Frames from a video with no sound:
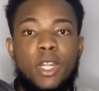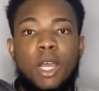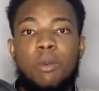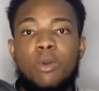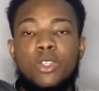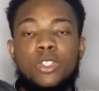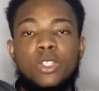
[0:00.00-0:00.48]
How
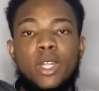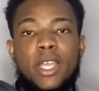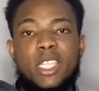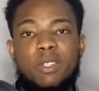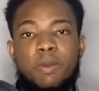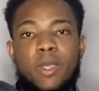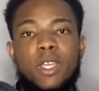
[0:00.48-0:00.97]
much should I
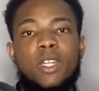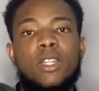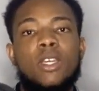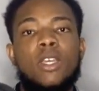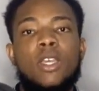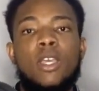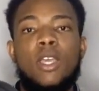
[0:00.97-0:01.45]
spend?
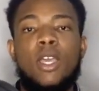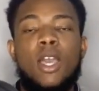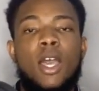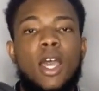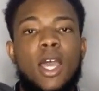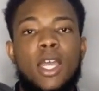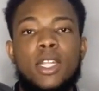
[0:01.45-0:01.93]

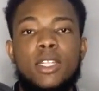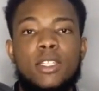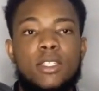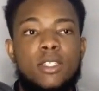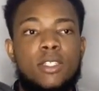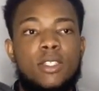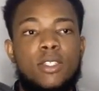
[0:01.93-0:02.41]

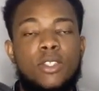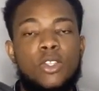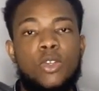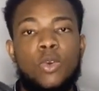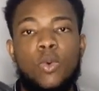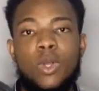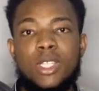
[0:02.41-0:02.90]
And
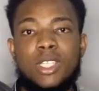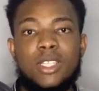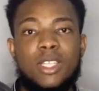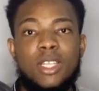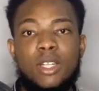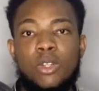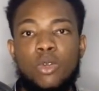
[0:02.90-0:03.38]
what is
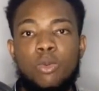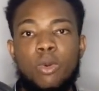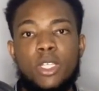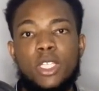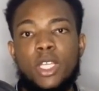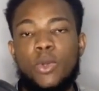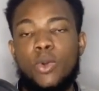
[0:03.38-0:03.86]
a low
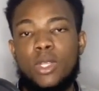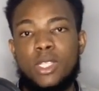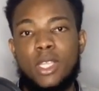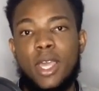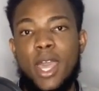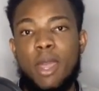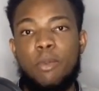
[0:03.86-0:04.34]
budget, what's
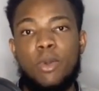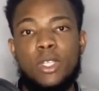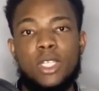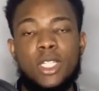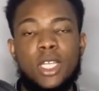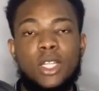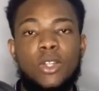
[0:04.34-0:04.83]
a high
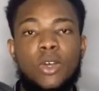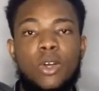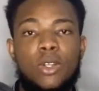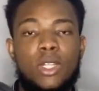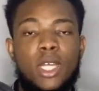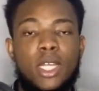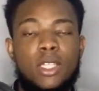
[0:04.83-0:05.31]
budget, and
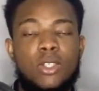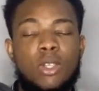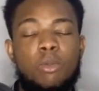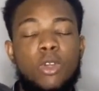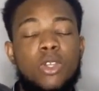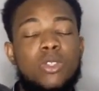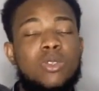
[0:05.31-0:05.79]
all that. So
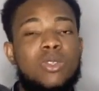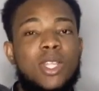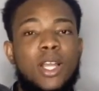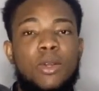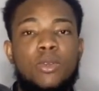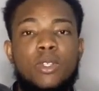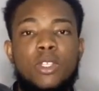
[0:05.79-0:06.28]
I'm going to
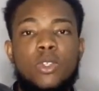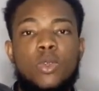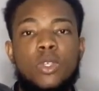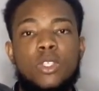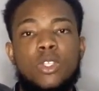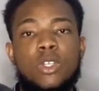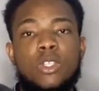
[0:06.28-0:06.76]
tackle these
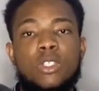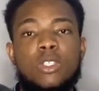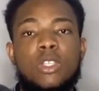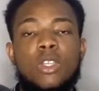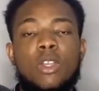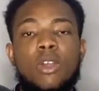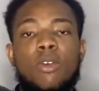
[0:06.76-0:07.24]
questions
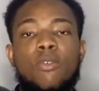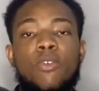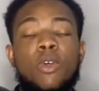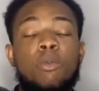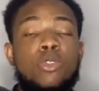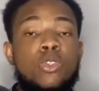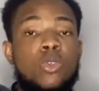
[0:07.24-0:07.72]

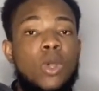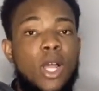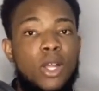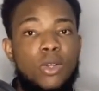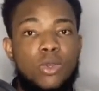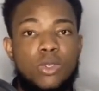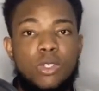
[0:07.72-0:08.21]
from two
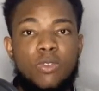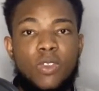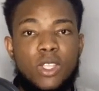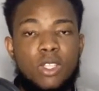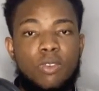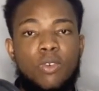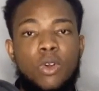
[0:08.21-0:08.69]
angles.
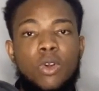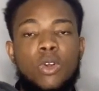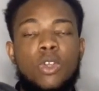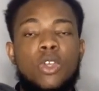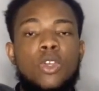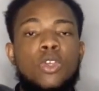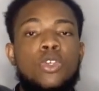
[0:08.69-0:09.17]
First of
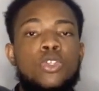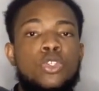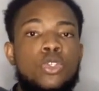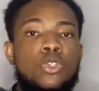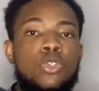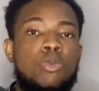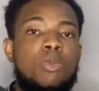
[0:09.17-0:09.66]
all,
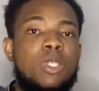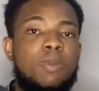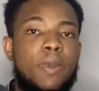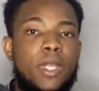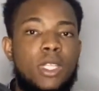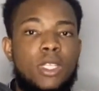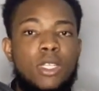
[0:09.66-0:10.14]
should you be
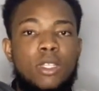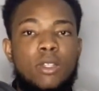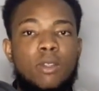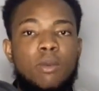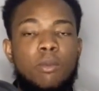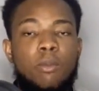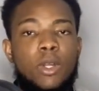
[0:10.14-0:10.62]
spending
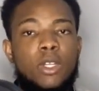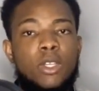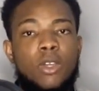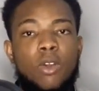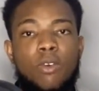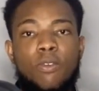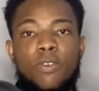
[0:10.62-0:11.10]
money
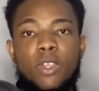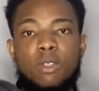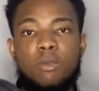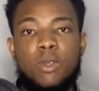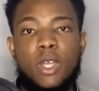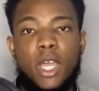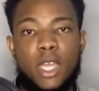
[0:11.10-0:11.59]
on
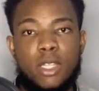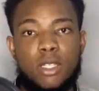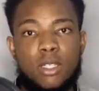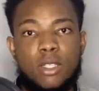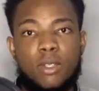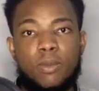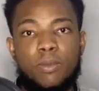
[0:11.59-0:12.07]
Facebook
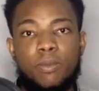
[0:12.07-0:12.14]
ads?